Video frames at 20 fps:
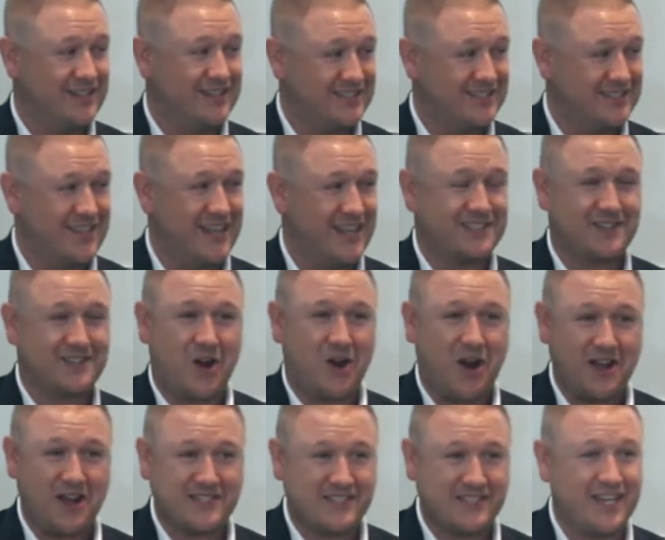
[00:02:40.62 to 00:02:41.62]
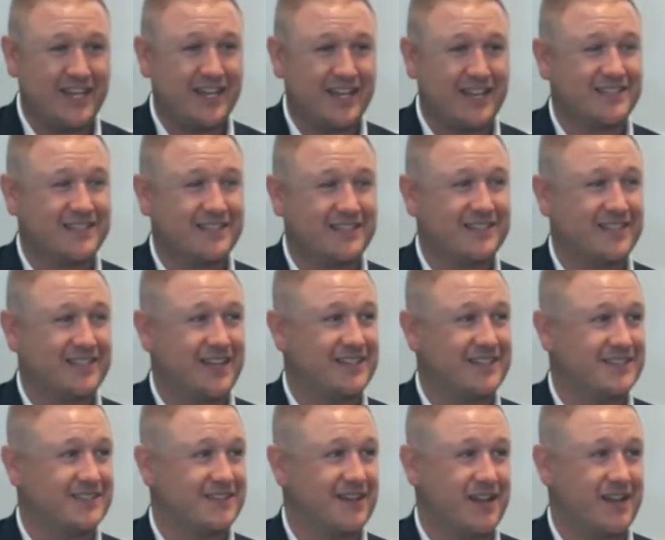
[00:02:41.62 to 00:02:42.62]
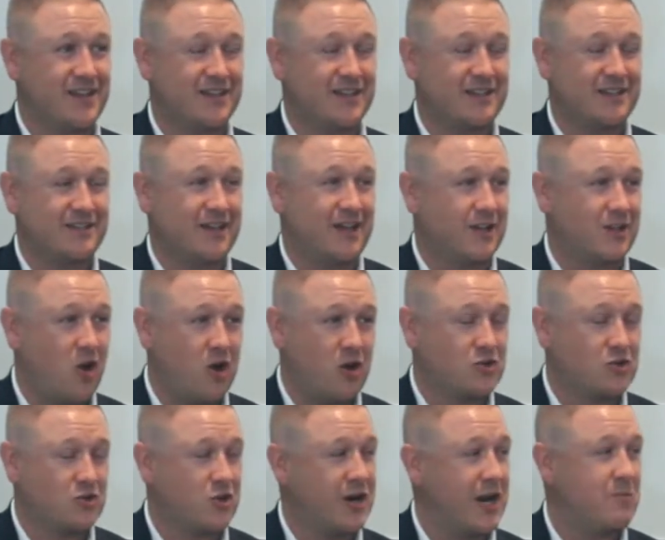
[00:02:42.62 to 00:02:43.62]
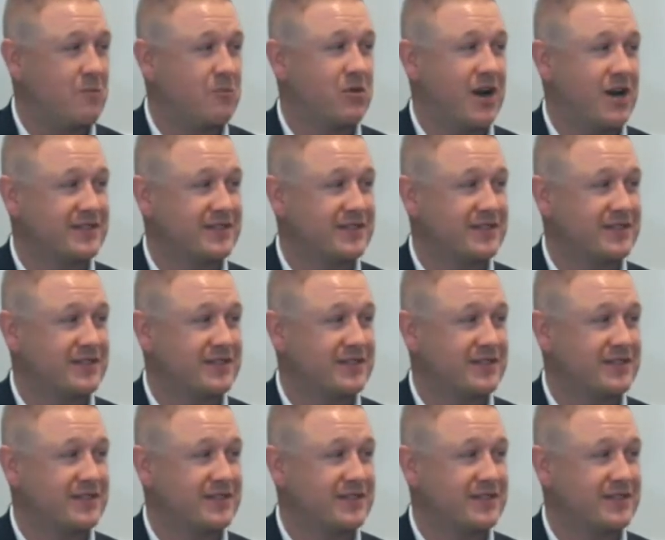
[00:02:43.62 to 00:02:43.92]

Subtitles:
It's costly. It's a long, drawn-out